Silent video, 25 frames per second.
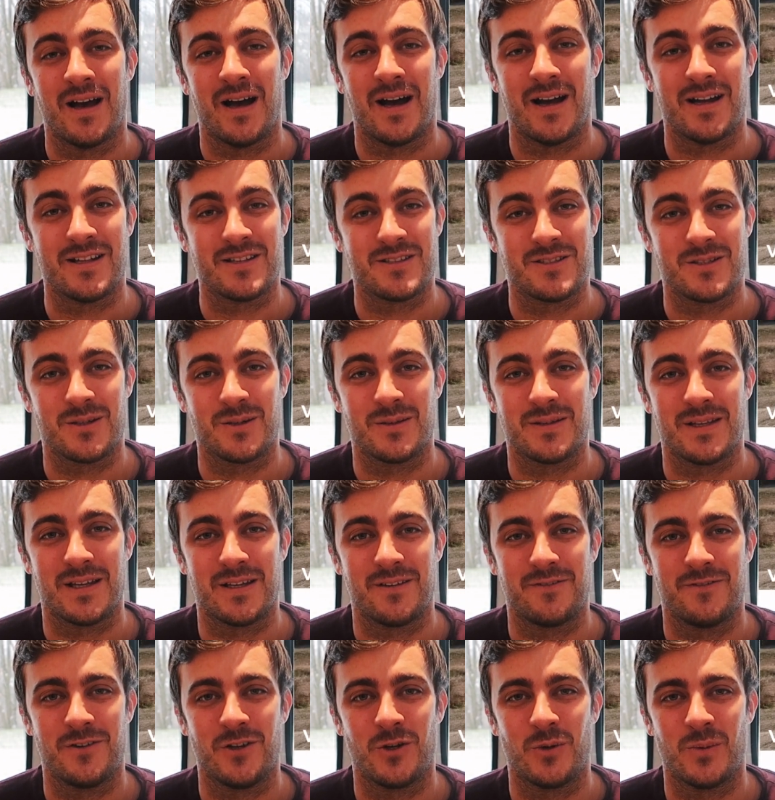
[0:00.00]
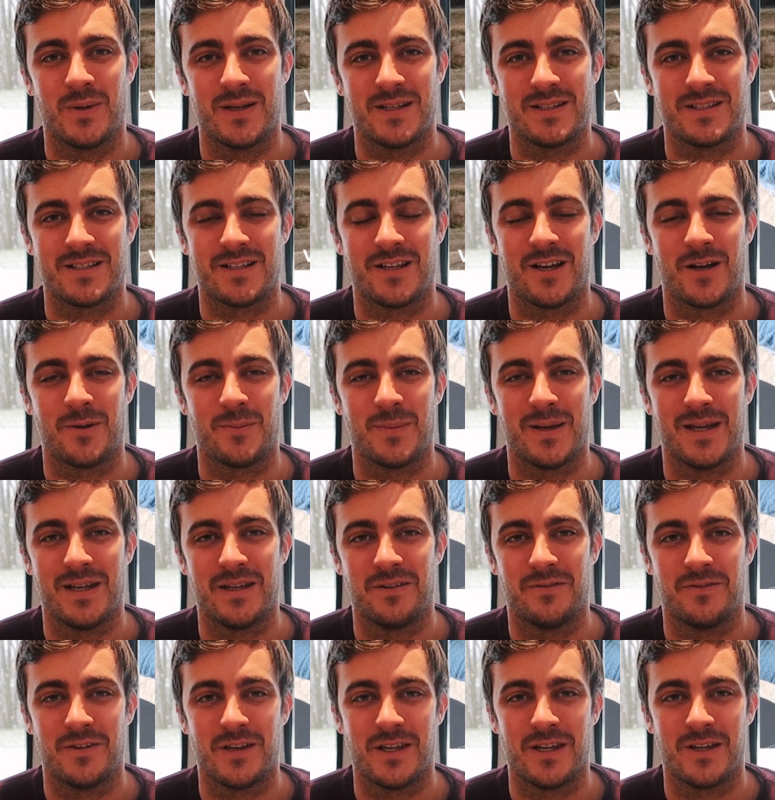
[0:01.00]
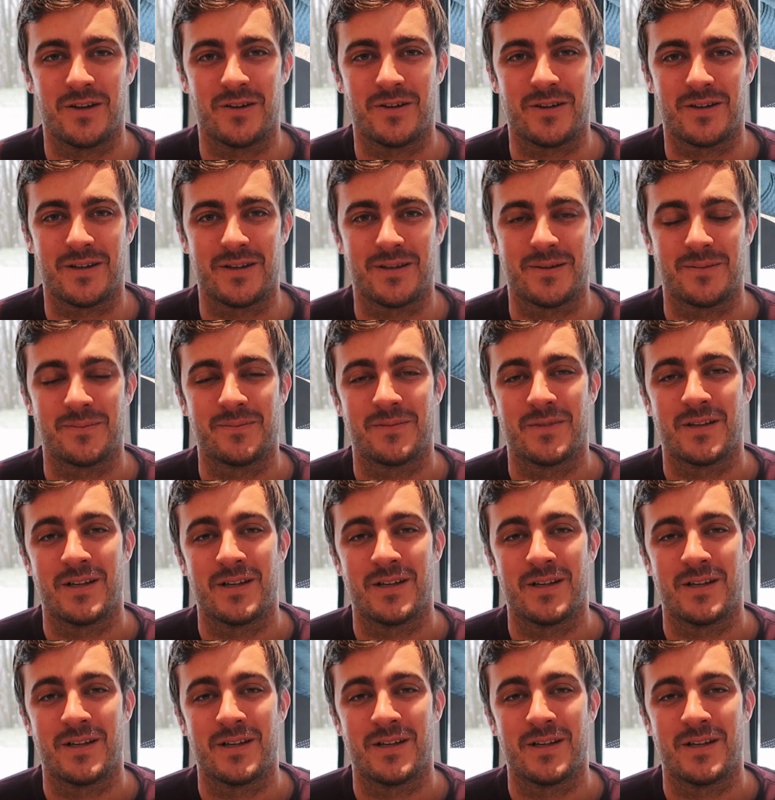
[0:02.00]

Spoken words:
I installed that a few weeks ago and made a video on it.